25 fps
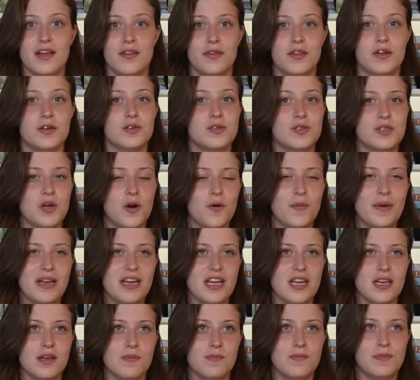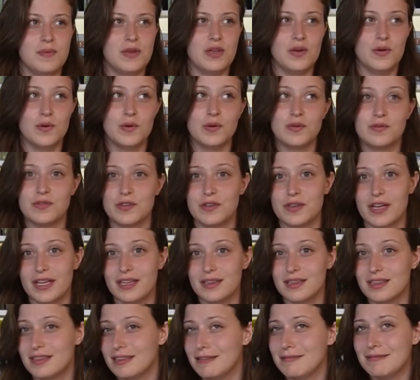There's so many
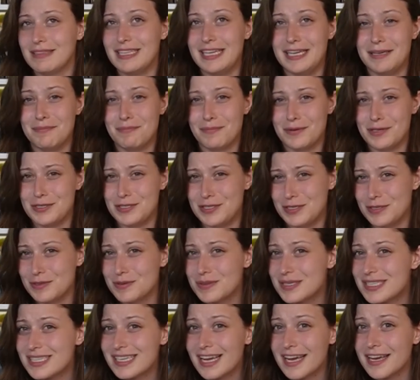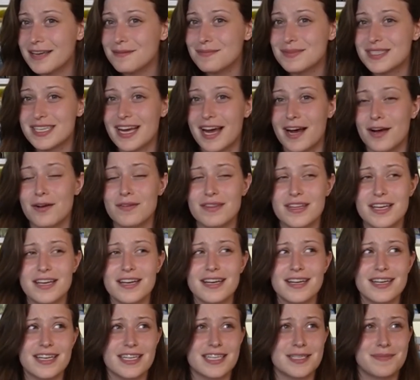beautifully produced games out
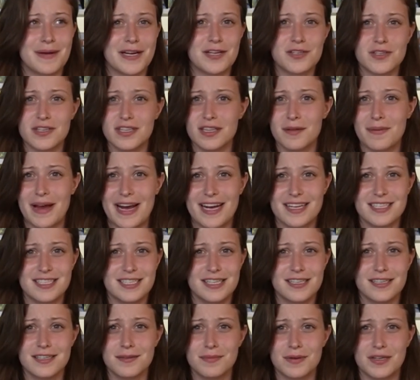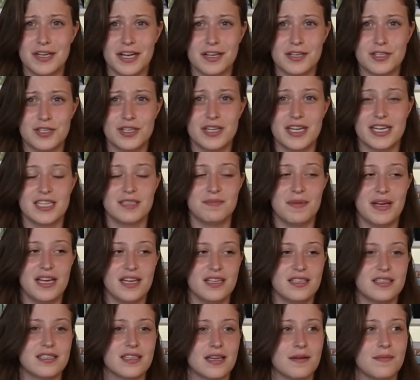there, especially in the past year. Production has
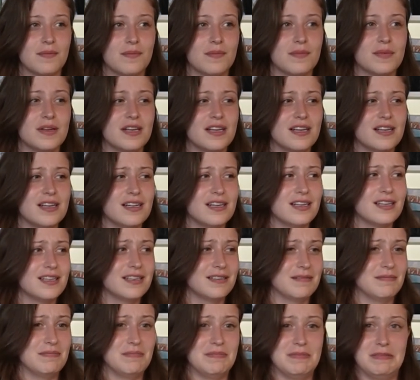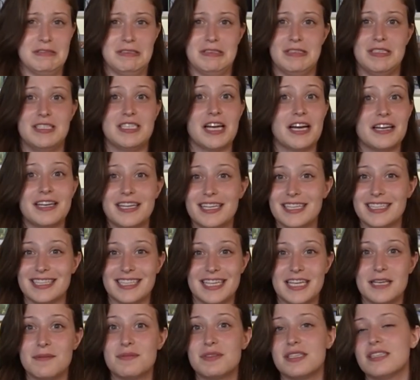made some stunning
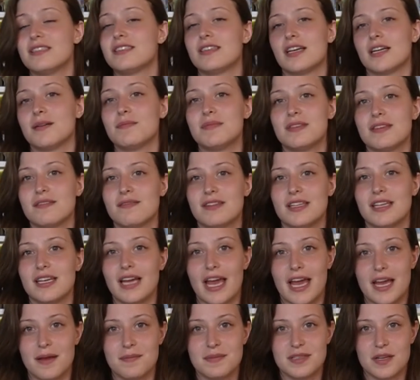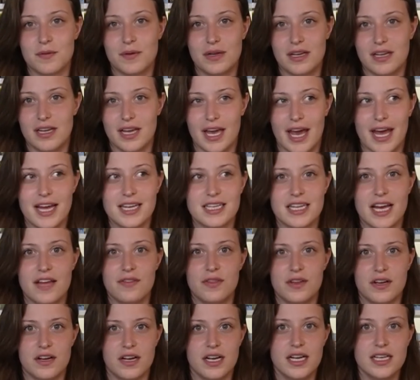leaps in terms of the games that we can get,
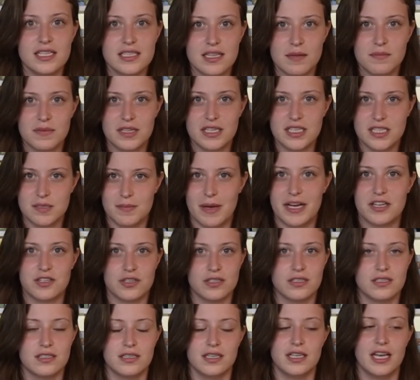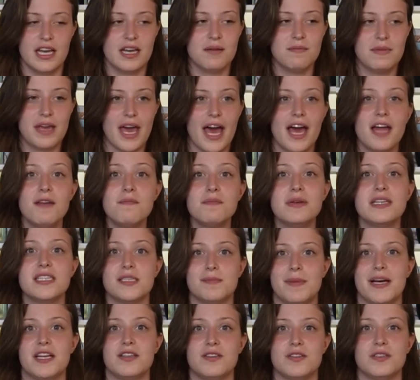and there is something special, and a game can be
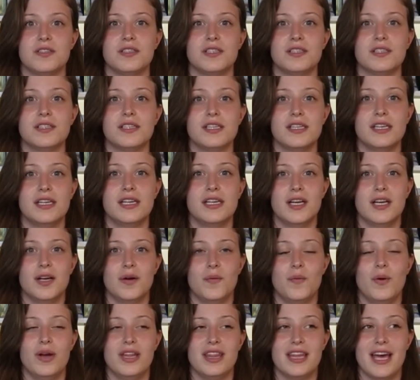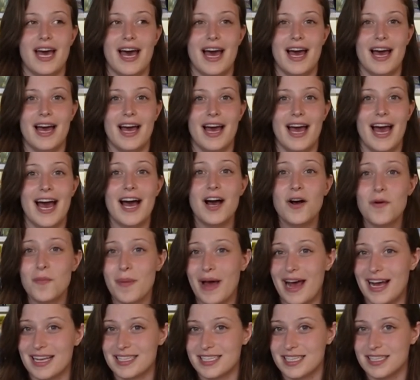special without
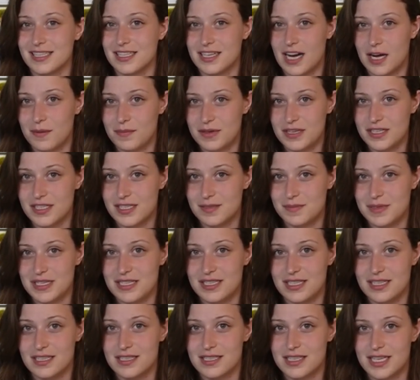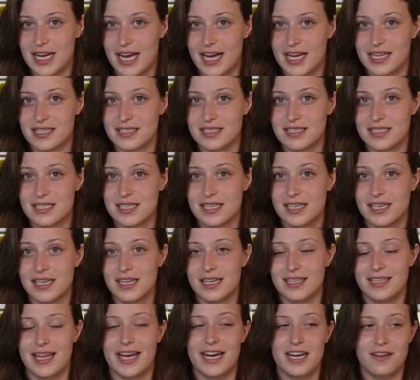passing the dominant species test,
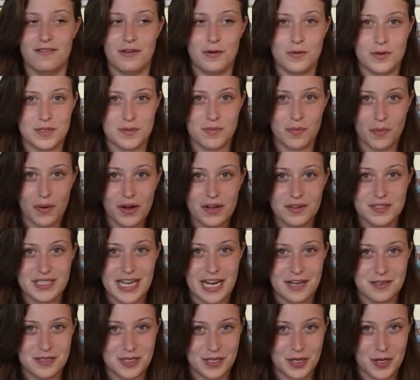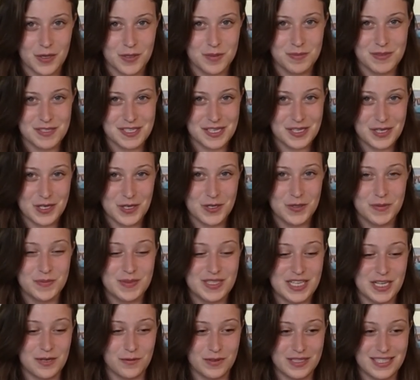that if it was boiled down to cones and
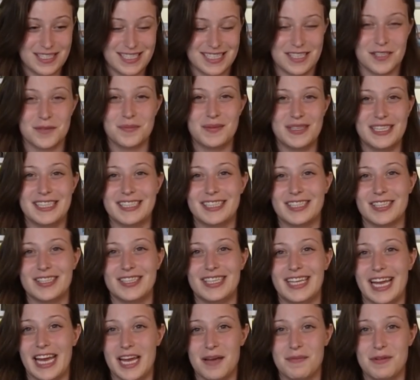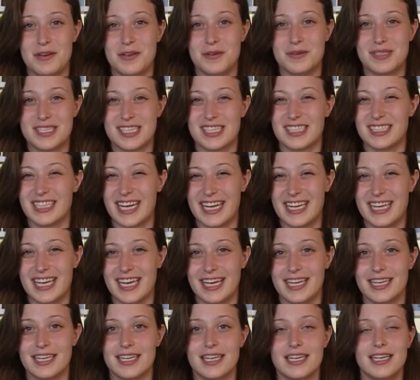cubes, it would still be a good game and you'd still like
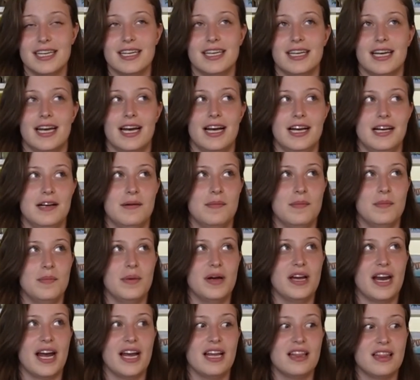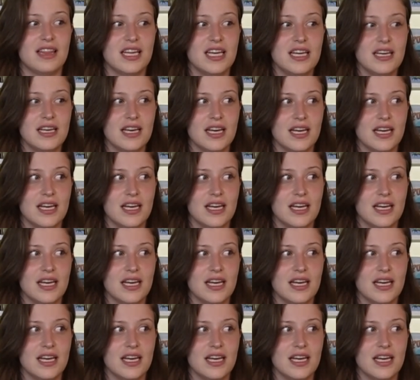it. But I think